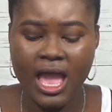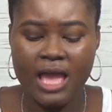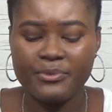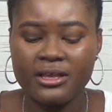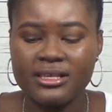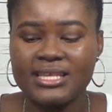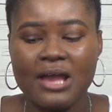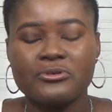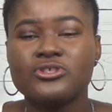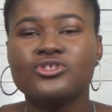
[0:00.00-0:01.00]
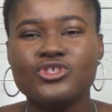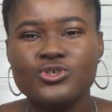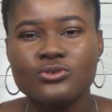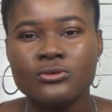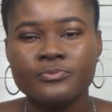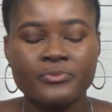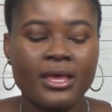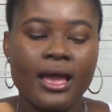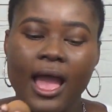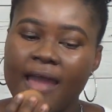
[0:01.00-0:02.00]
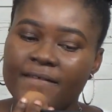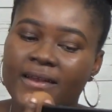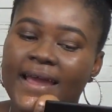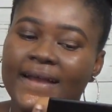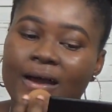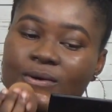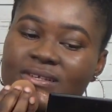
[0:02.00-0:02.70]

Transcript: because I was new, I felt like I was